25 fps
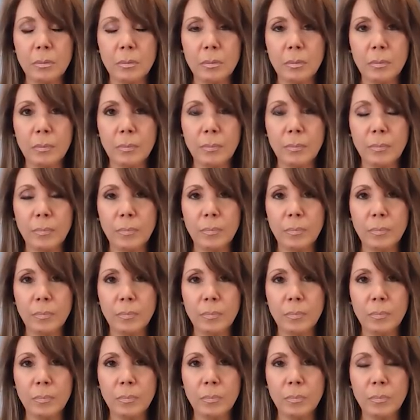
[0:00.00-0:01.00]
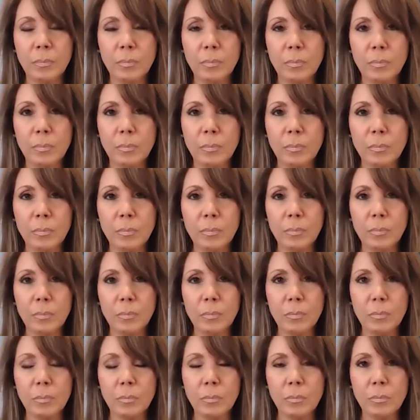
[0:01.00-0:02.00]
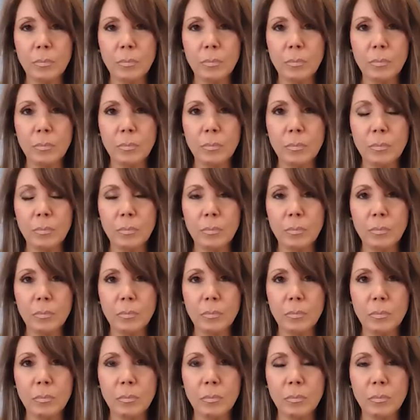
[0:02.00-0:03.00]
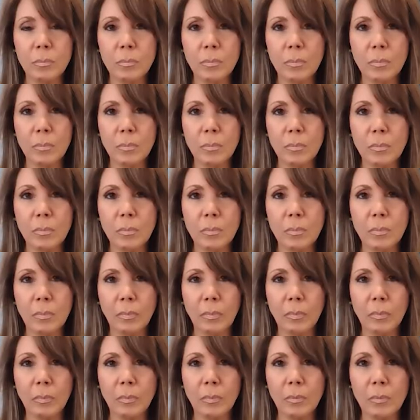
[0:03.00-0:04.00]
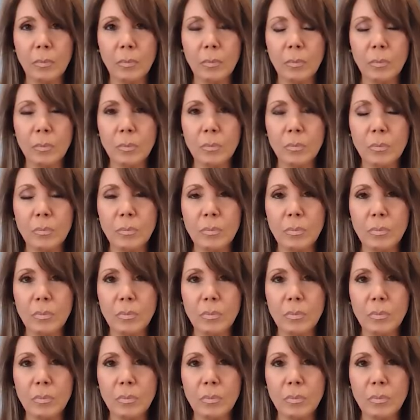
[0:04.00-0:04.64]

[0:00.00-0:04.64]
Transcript: (silent)